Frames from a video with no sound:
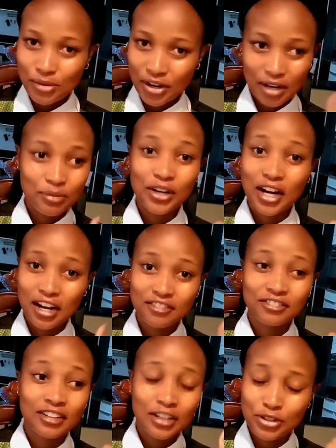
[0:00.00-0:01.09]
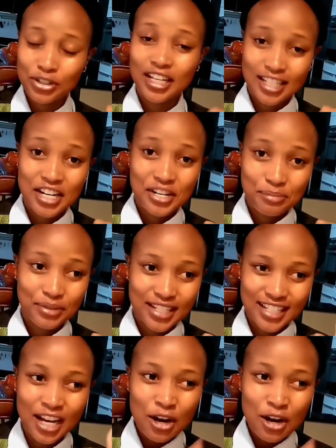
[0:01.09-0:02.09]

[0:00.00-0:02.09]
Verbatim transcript: bro, I'm gonna have to get a repeat,